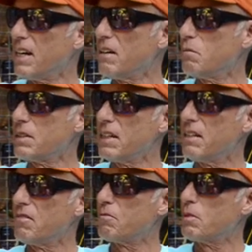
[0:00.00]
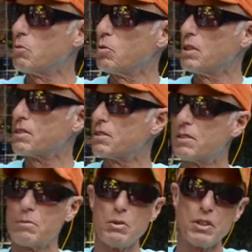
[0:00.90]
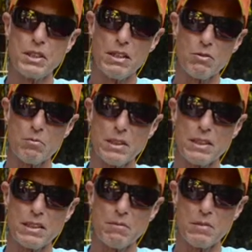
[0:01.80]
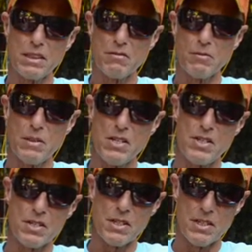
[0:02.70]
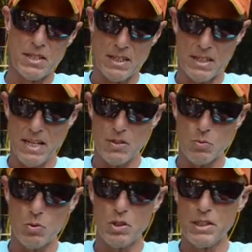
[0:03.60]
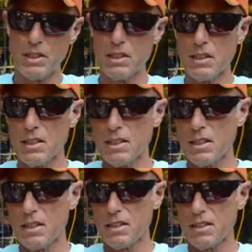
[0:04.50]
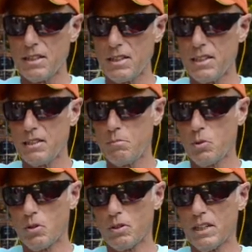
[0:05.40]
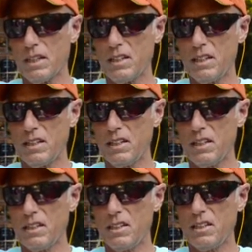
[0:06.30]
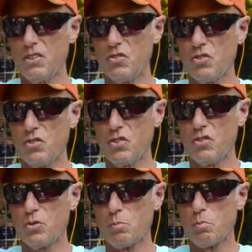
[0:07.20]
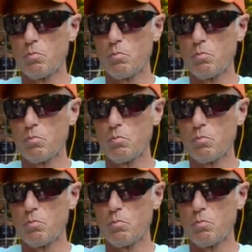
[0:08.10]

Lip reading: have, but they have been willing to communicate with me and give me information. And that's what the Port O'Connor area is